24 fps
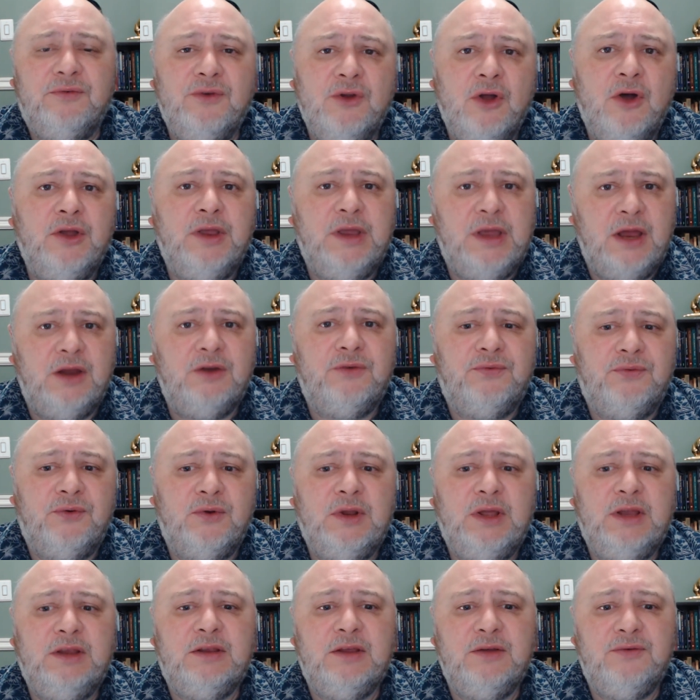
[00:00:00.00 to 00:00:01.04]
not yet
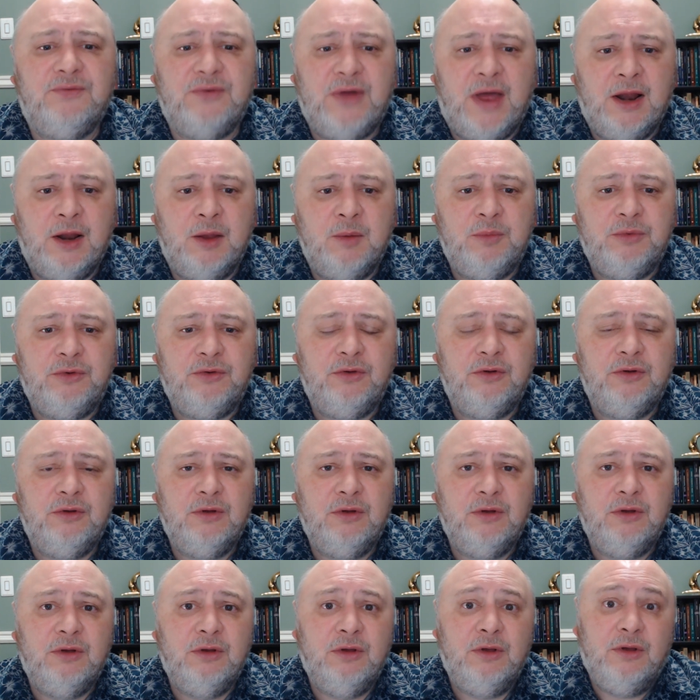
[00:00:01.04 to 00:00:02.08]
fully developed,
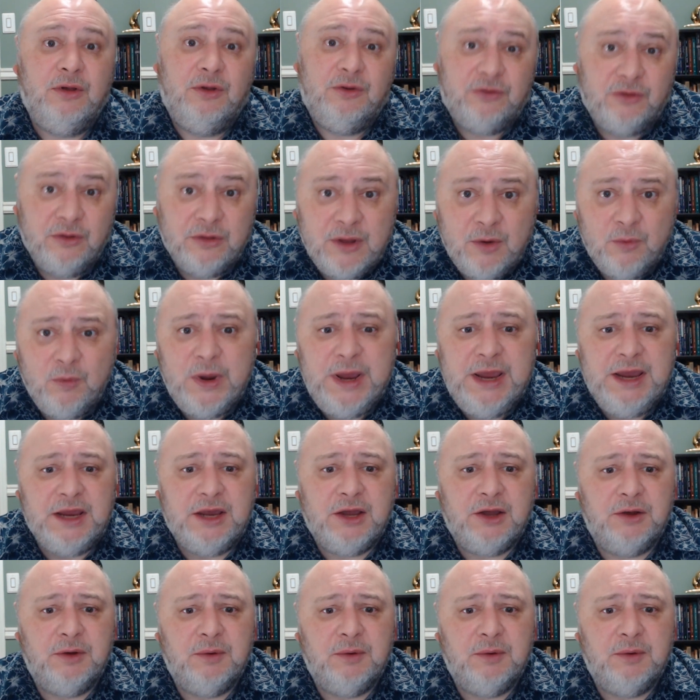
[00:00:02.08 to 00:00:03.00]
so they're weak.